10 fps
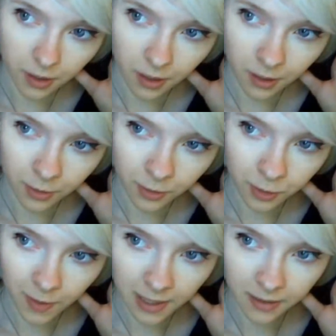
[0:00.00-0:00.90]
and
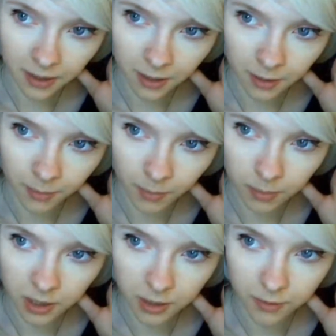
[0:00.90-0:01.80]
you're validating my
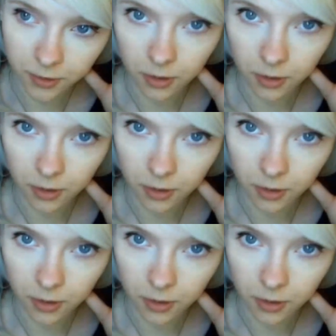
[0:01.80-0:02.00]
beliefs,